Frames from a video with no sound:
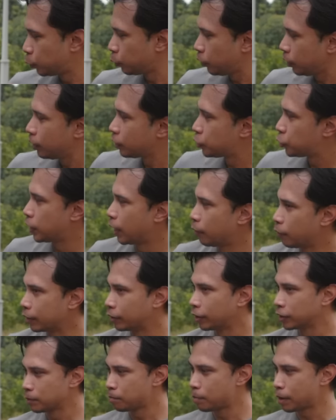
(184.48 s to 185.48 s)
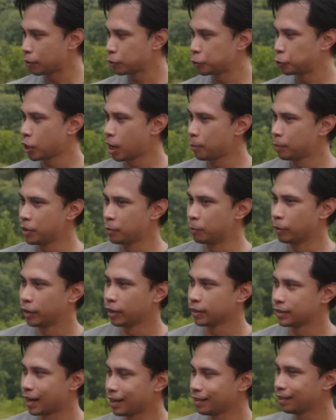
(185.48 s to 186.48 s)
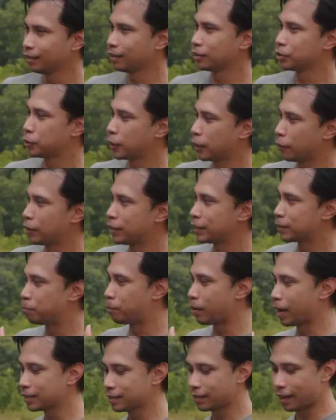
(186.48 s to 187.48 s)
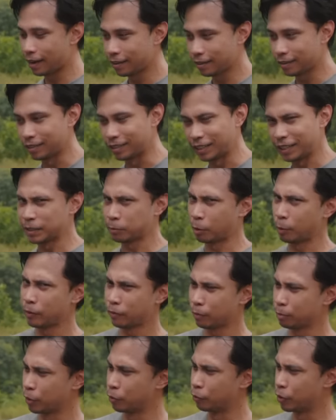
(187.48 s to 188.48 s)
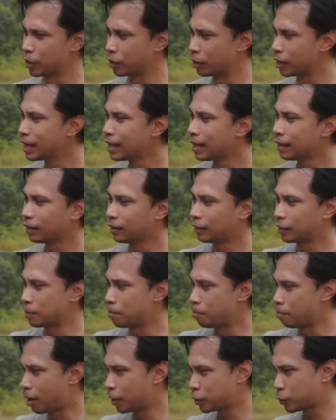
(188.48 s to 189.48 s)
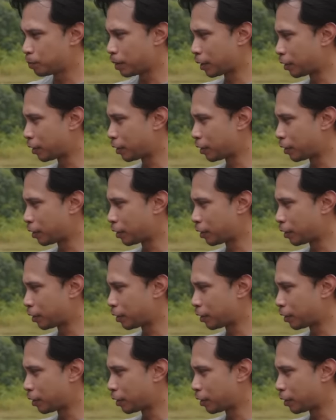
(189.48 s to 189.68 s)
do think the Chery does a better job here because I think the Chery's best angle is probably from the rear. It does a much